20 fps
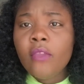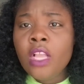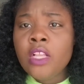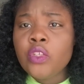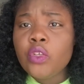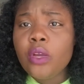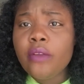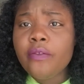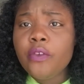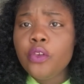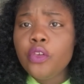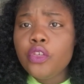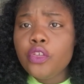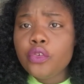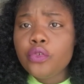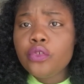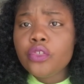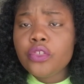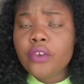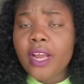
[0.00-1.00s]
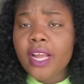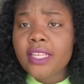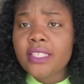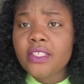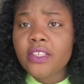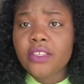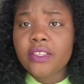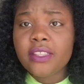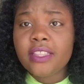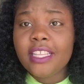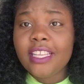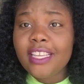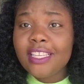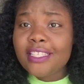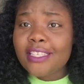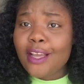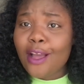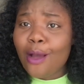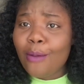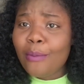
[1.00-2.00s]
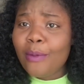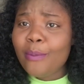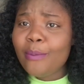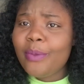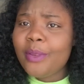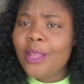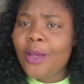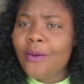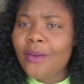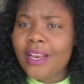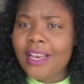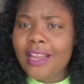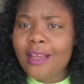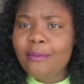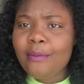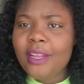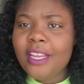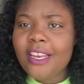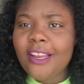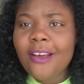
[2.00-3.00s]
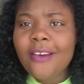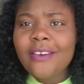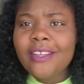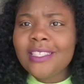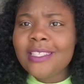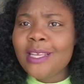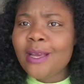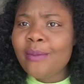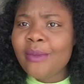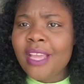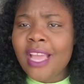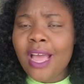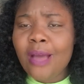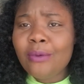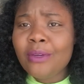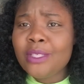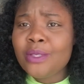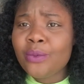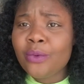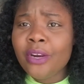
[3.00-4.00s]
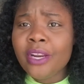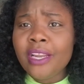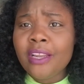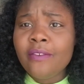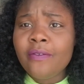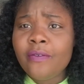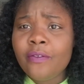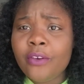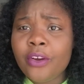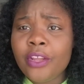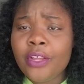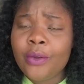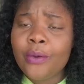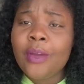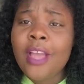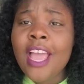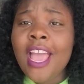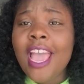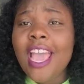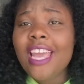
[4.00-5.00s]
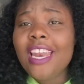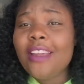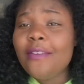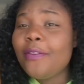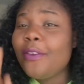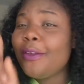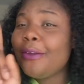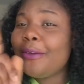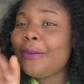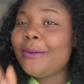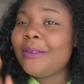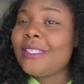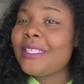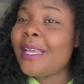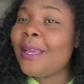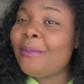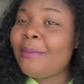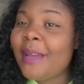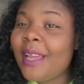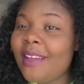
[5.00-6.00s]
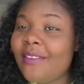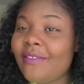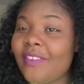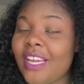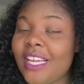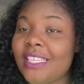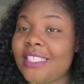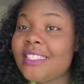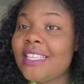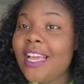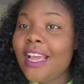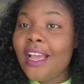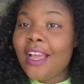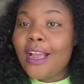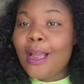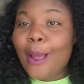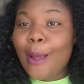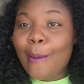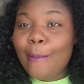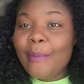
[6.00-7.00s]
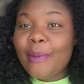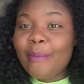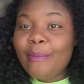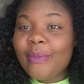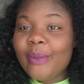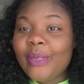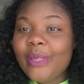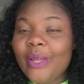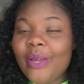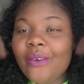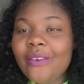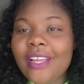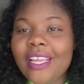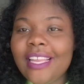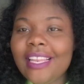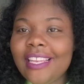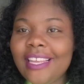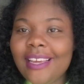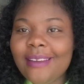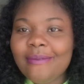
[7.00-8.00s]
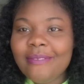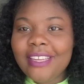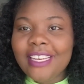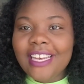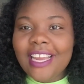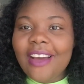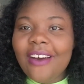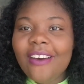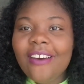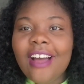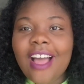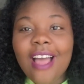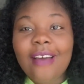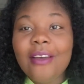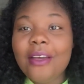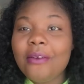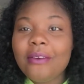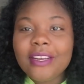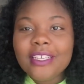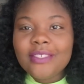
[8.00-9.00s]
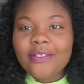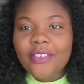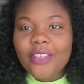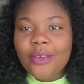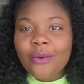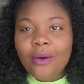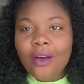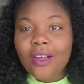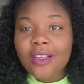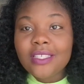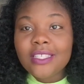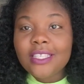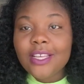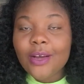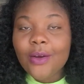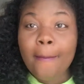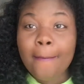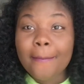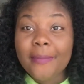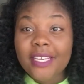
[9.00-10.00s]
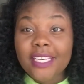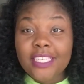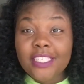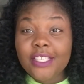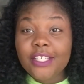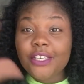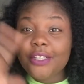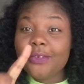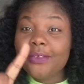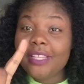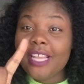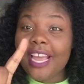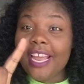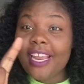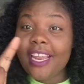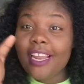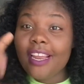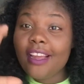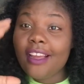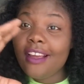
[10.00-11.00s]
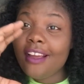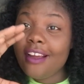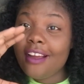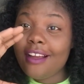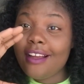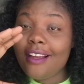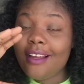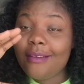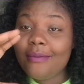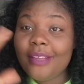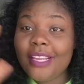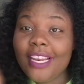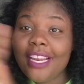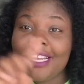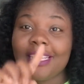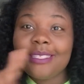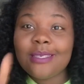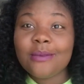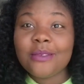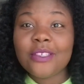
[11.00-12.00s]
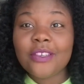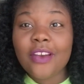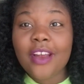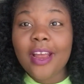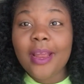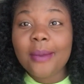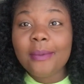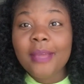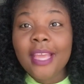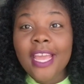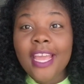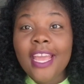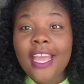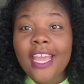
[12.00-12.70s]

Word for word: so if you do try certain things, comment below and let me know and tell me how it's working for you. And if you do take my advice, comment below and let me know how it works for you also. Make sure you like, comment, and subscribe